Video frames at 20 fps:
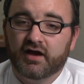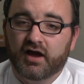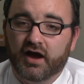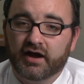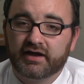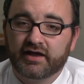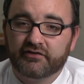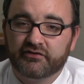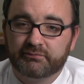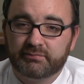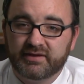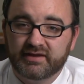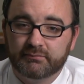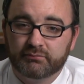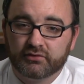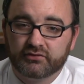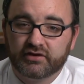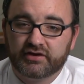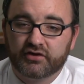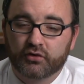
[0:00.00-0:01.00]
against
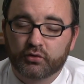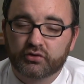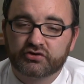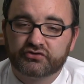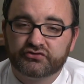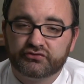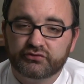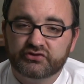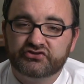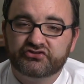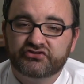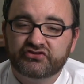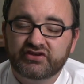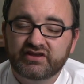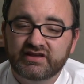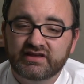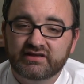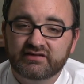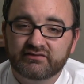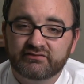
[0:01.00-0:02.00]
people in order to
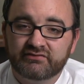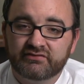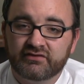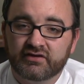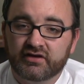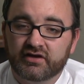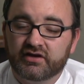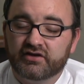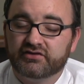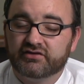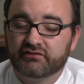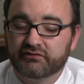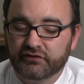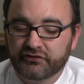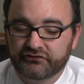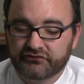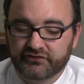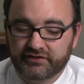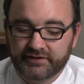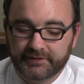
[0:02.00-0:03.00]
achieve
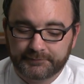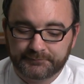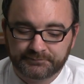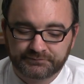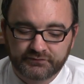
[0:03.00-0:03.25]
diversity.